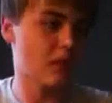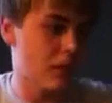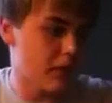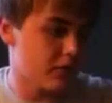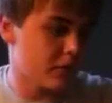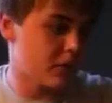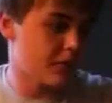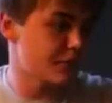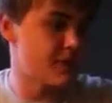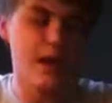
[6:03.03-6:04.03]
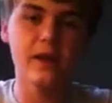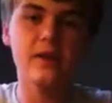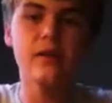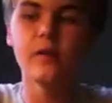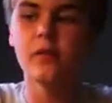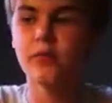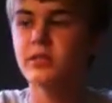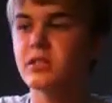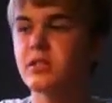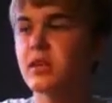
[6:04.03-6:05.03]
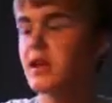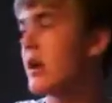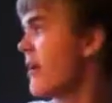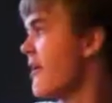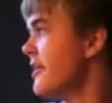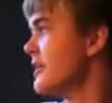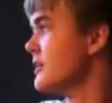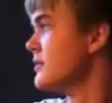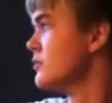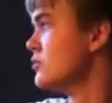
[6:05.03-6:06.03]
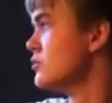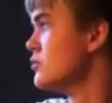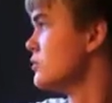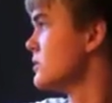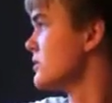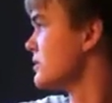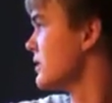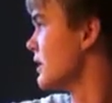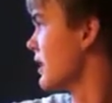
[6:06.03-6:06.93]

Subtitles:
Out of 10, we're just going to say, what should I say?